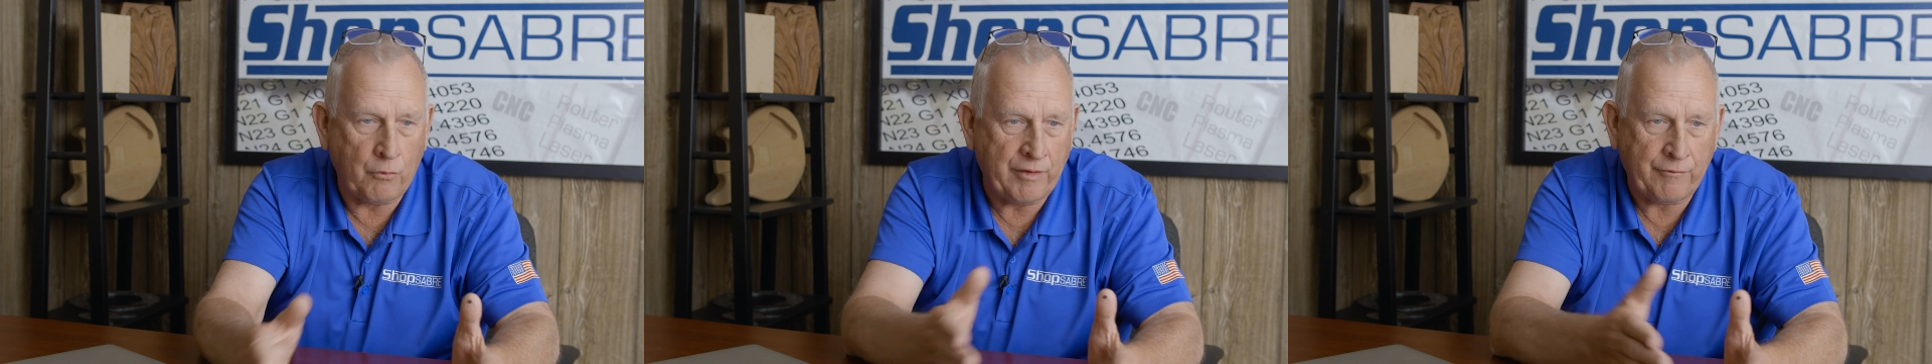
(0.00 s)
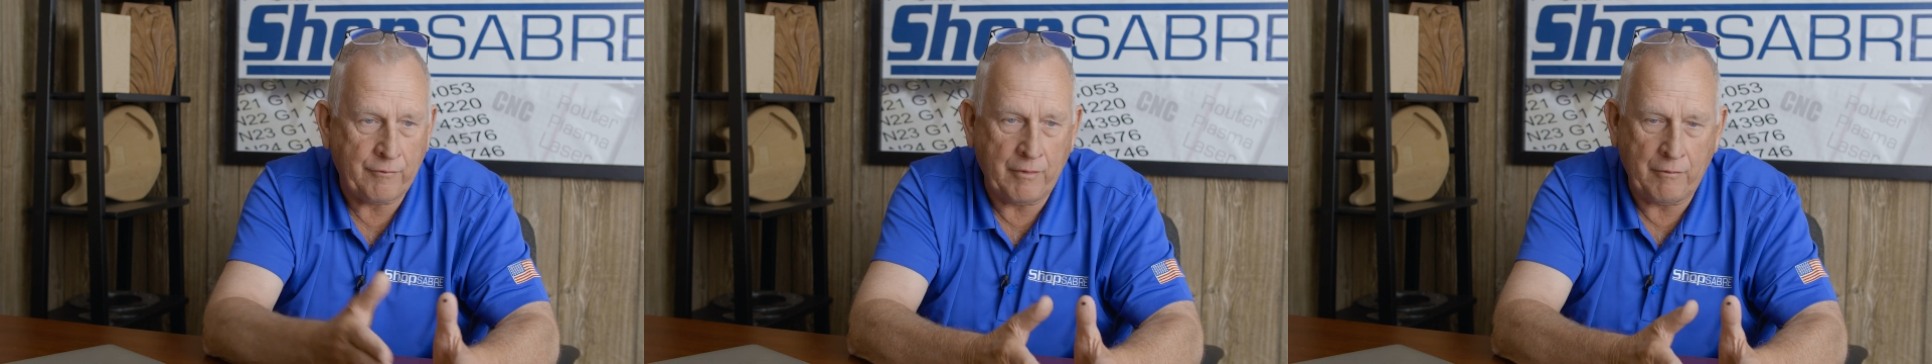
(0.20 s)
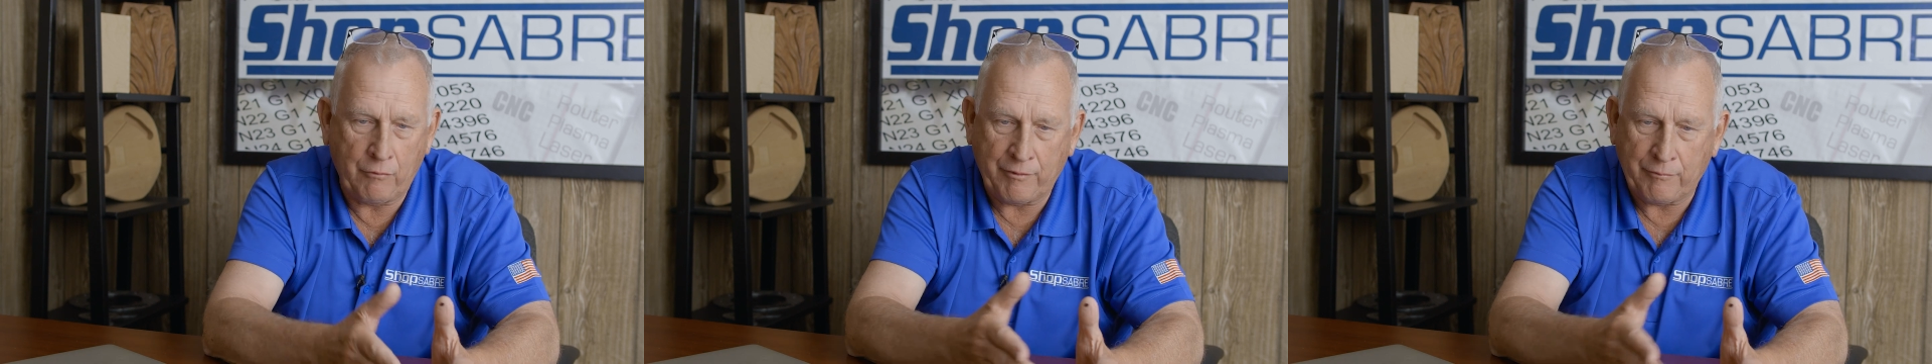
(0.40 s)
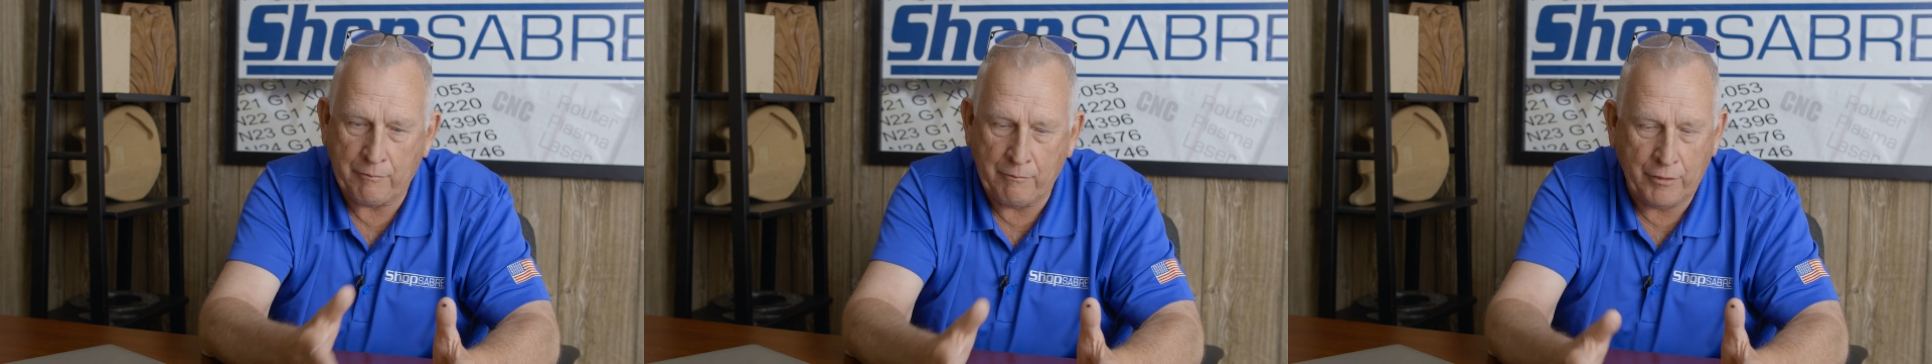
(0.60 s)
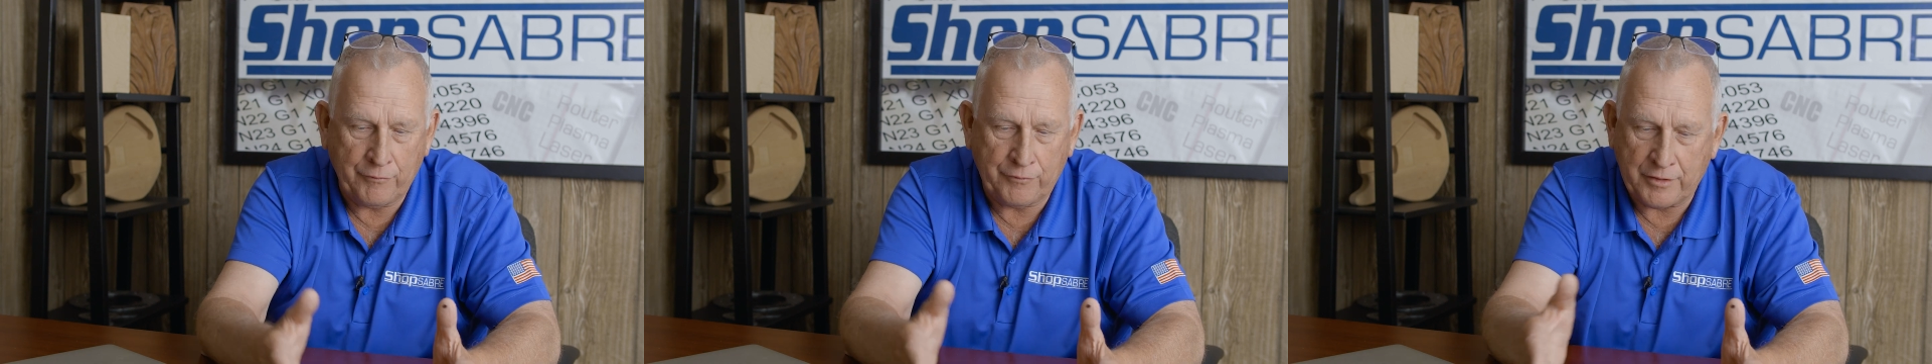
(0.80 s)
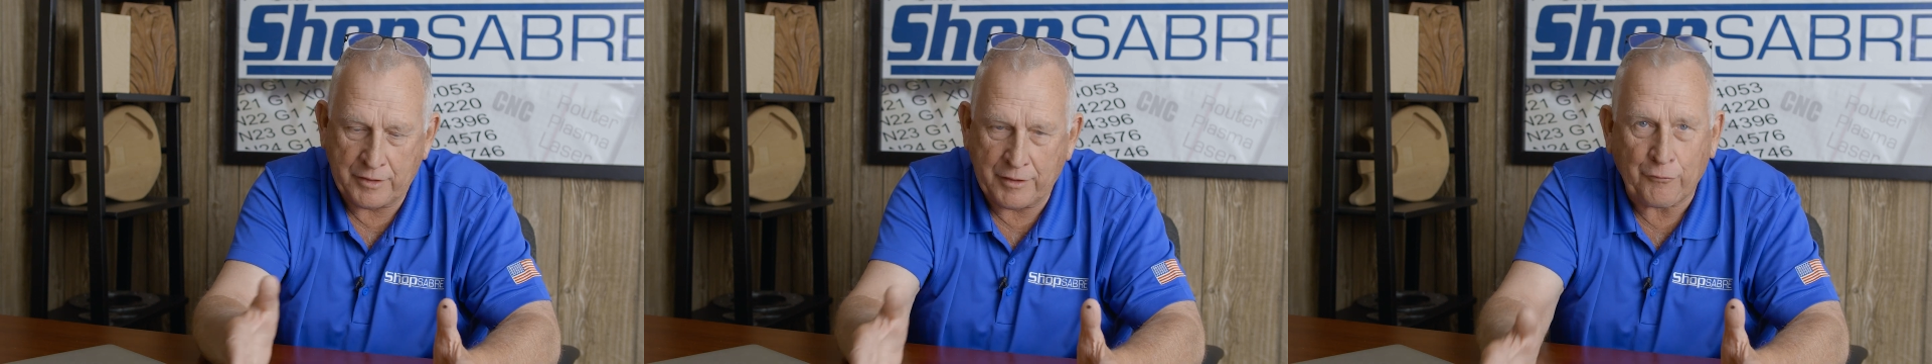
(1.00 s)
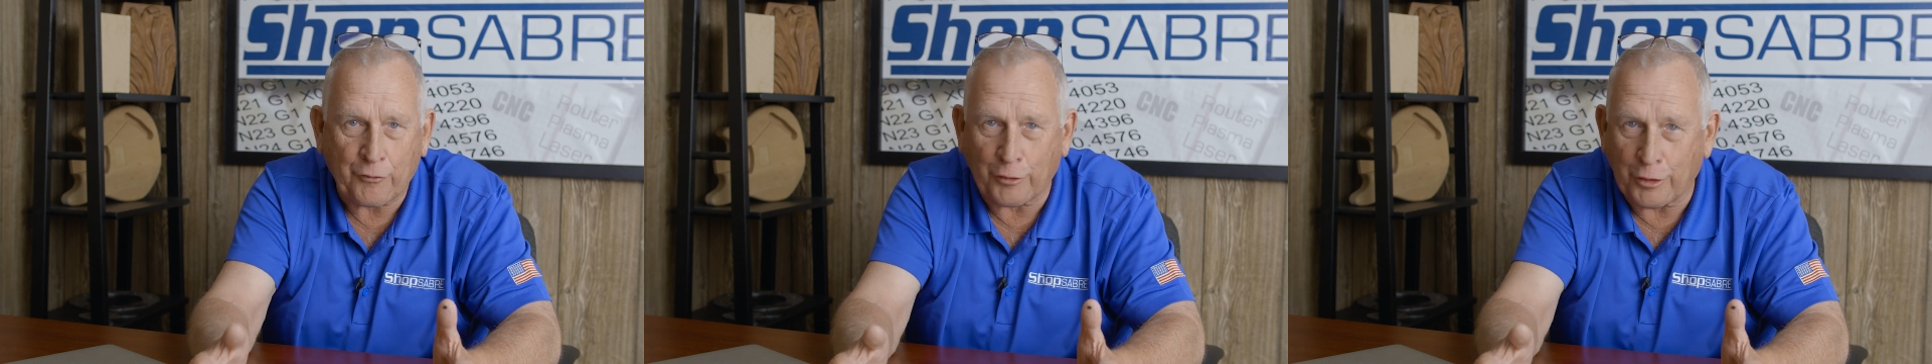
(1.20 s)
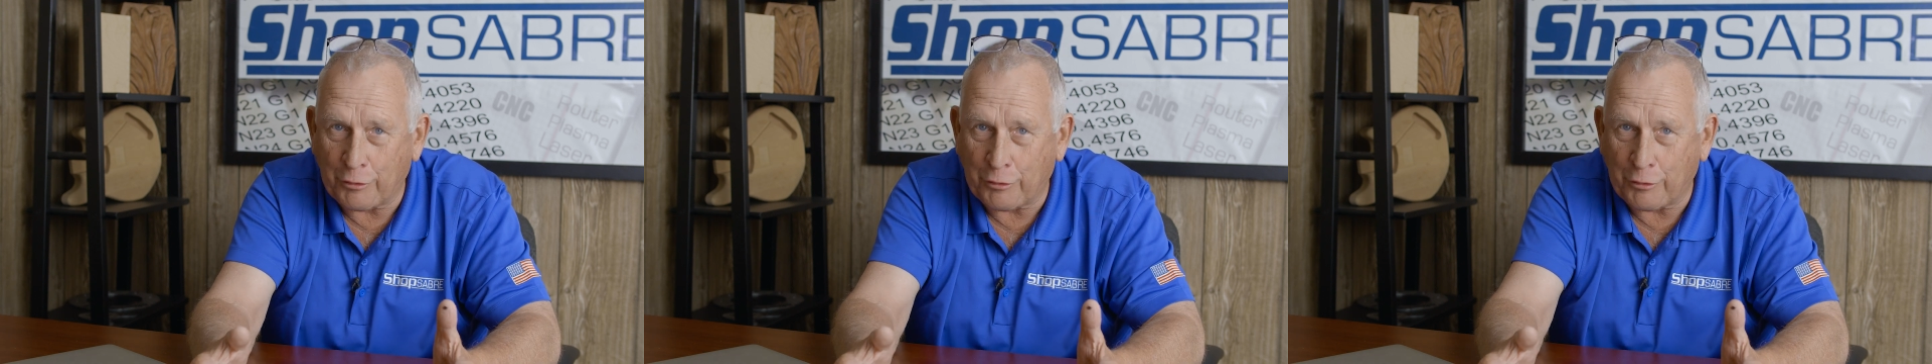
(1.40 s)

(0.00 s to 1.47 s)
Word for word: We, we've moved to different